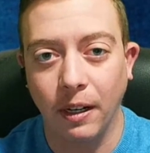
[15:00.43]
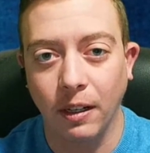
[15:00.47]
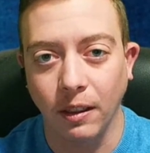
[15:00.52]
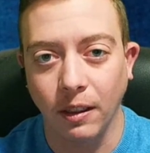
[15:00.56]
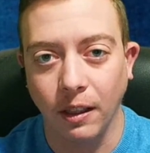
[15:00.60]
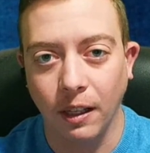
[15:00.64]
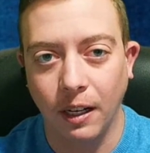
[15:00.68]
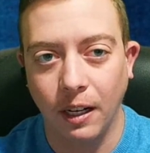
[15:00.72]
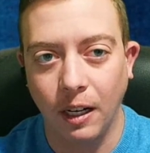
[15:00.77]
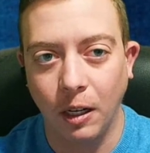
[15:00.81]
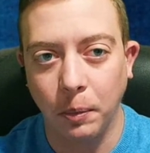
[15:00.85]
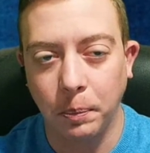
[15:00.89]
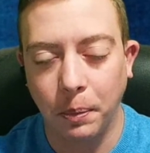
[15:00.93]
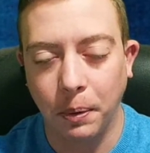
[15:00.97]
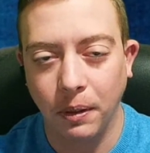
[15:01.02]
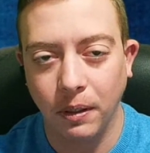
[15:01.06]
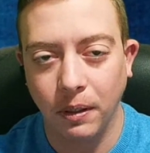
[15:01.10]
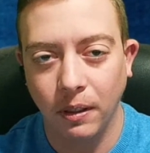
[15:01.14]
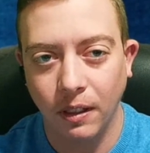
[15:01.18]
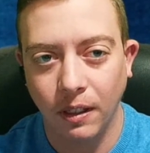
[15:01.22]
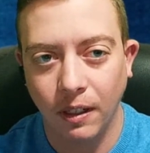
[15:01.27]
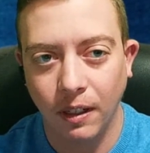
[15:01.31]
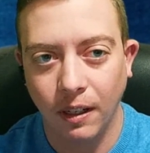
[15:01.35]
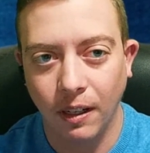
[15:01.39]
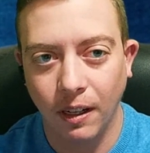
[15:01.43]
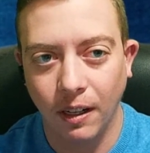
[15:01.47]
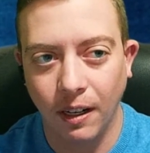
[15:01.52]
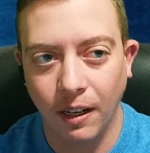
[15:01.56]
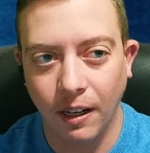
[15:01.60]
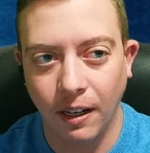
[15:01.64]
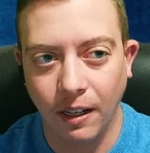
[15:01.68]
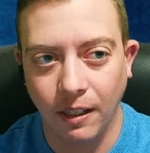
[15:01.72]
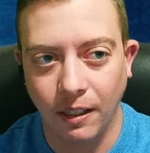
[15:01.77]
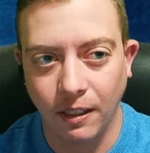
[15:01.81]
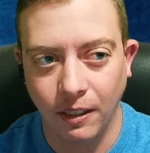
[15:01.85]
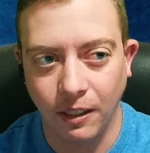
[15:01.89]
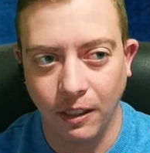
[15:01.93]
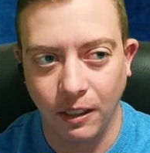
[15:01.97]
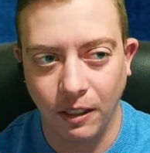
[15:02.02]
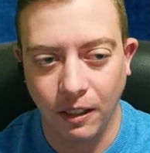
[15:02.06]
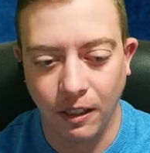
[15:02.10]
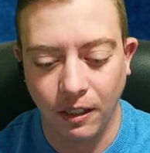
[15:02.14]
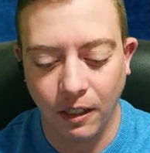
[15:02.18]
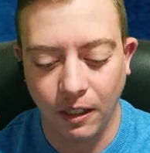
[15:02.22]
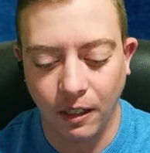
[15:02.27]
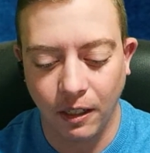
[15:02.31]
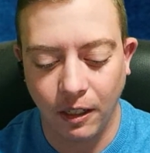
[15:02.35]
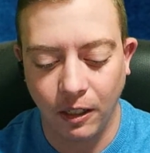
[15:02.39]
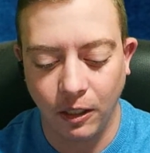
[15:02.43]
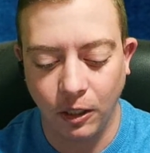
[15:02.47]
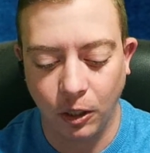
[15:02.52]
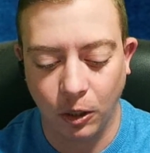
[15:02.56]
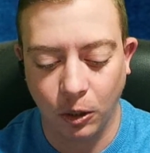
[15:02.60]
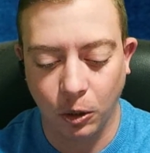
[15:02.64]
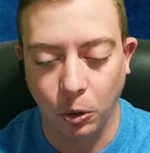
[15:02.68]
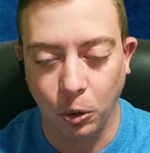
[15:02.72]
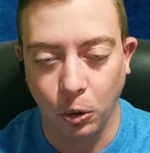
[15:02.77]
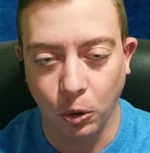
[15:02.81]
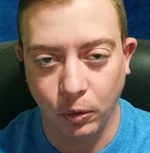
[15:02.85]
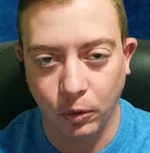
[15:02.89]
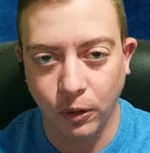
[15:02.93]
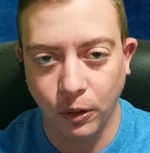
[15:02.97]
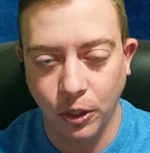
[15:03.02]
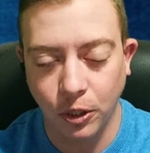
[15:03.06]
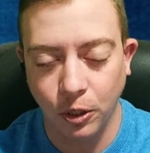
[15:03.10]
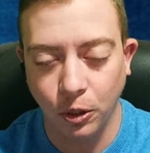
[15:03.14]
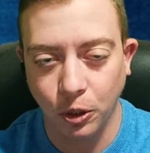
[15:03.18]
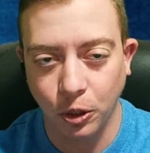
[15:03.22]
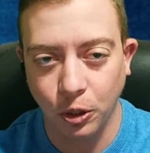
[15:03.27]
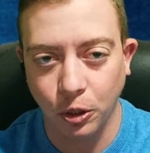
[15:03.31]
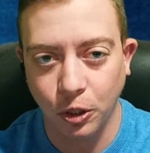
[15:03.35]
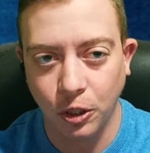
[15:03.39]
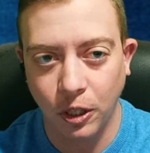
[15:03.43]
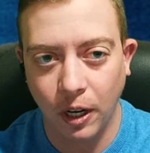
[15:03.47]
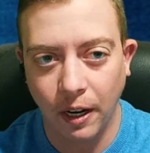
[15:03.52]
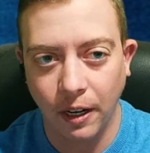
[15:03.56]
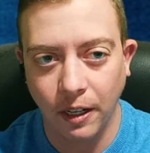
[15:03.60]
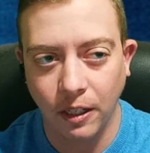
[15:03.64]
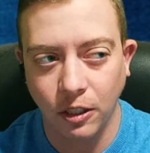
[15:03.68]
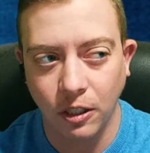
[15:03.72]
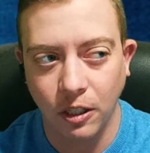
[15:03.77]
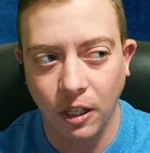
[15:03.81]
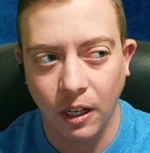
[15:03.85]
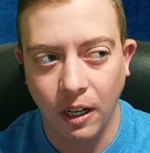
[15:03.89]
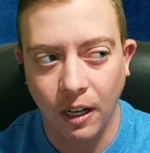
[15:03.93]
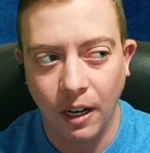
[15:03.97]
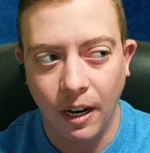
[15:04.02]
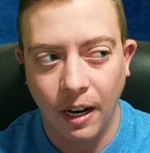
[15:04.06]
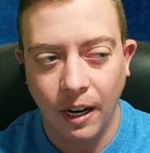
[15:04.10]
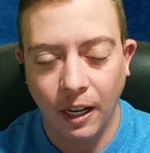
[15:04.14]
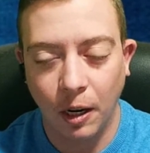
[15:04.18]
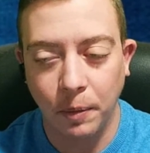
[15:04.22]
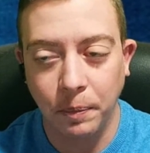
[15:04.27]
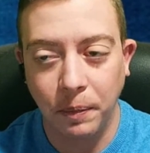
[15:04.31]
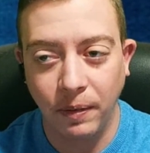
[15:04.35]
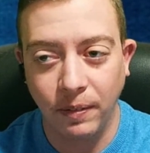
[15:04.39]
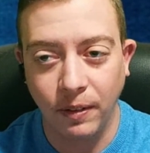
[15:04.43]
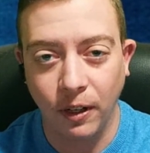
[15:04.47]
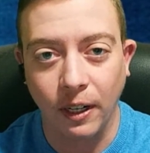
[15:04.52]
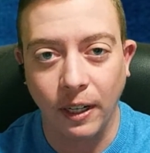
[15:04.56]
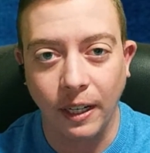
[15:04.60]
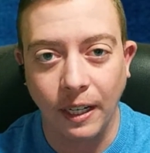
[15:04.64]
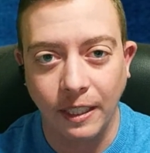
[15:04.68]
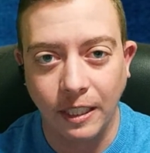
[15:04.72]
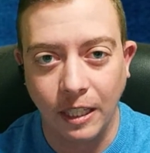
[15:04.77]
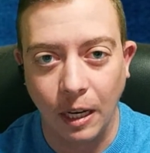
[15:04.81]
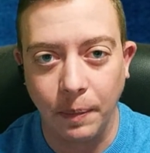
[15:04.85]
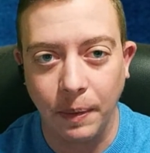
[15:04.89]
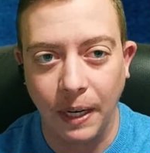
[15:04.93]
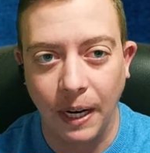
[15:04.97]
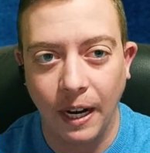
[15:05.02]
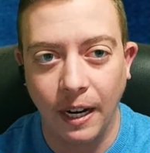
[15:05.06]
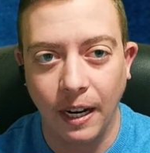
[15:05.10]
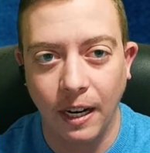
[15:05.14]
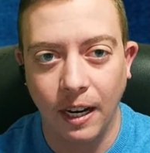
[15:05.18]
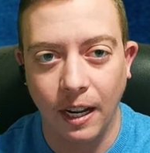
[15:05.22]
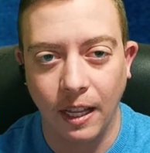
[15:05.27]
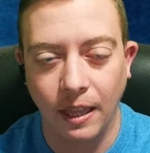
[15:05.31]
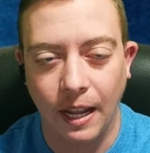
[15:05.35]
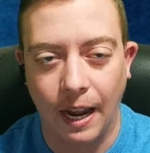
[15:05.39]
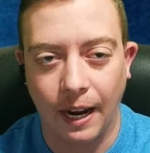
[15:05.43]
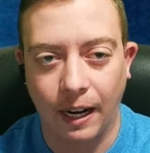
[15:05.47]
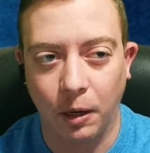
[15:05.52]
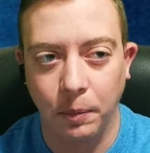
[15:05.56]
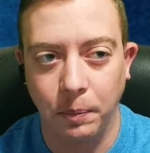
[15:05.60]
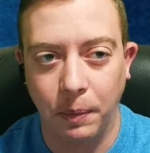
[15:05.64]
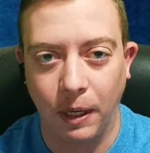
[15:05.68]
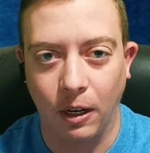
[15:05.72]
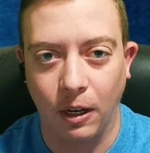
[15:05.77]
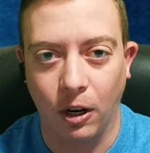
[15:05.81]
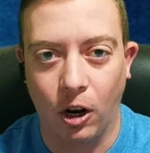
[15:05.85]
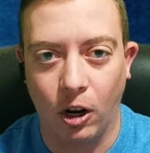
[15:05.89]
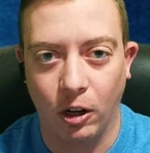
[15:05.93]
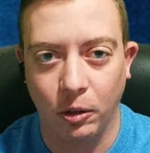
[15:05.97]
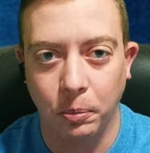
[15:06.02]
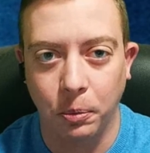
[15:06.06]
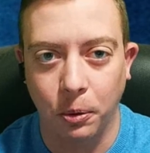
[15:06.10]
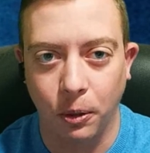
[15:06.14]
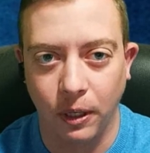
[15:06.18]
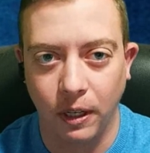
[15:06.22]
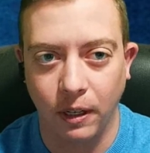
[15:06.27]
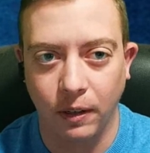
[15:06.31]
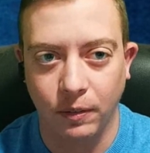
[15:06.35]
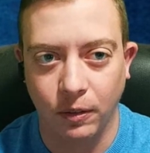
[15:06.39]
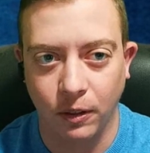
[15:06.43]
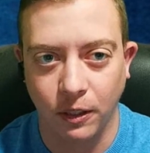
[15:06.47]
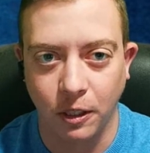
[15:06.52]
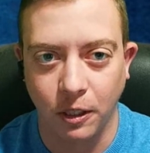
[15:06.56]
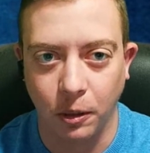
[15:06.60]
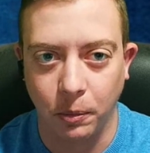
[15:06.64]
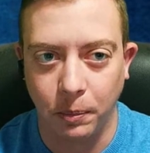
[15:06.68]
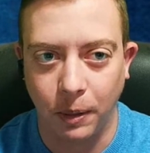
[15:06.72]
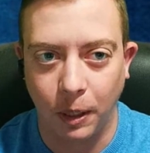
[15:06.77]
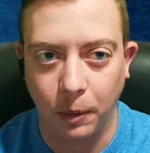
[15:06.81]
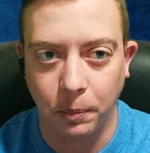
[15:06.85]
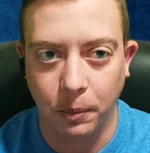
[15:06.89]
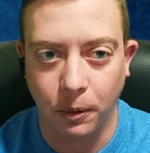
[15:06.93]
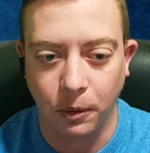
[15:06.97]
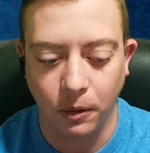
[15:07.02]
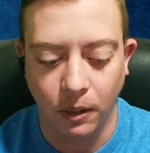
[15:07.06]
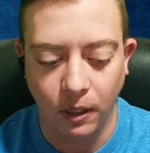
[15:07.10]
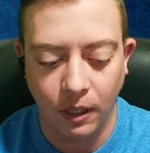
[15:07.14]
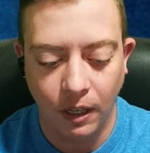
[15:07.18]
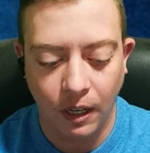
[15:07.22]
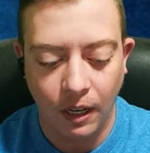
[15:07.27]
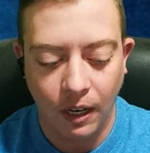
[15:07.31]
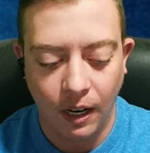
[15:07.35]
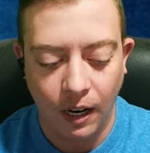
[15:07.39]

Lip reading: leap in your goal for social change, can be very intimidated, and that can be off-putting for some people.